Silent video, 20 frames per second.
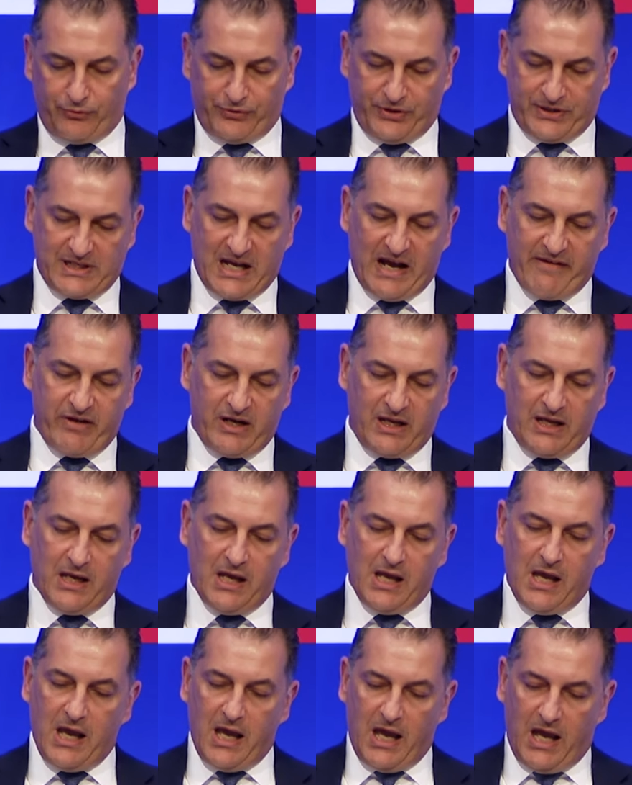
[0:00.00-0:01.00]
discovery.
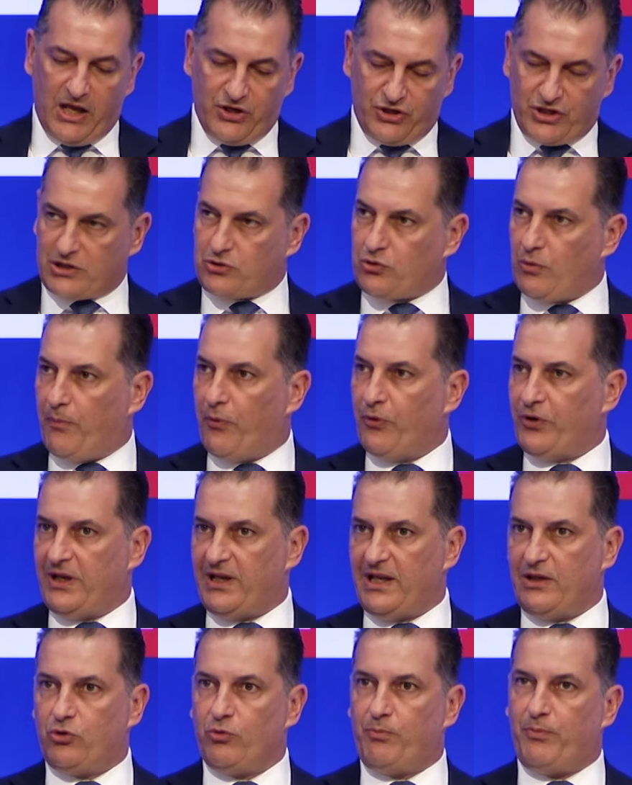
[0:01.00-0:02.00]
And just to put it
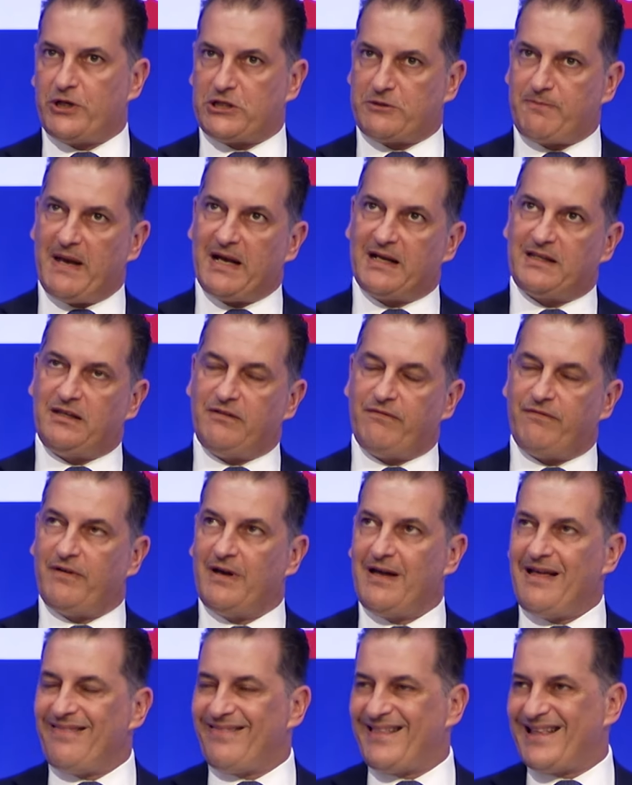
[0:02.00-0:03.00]
into perspective,
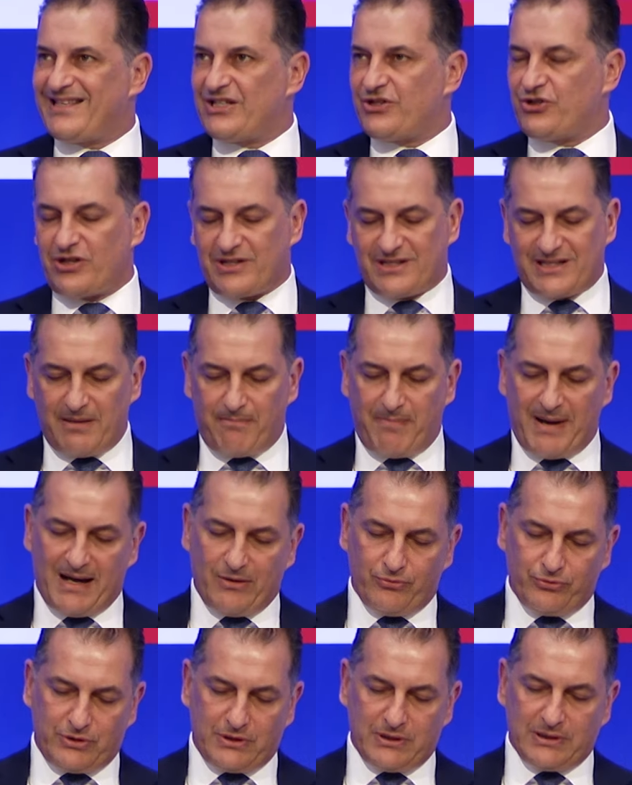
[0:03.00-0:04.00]
that's just
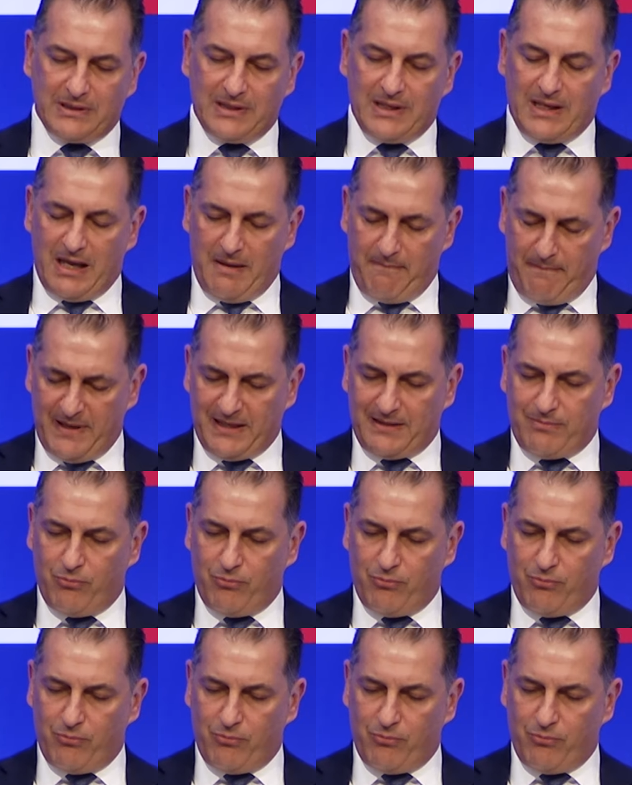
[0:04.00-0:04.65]
about a bit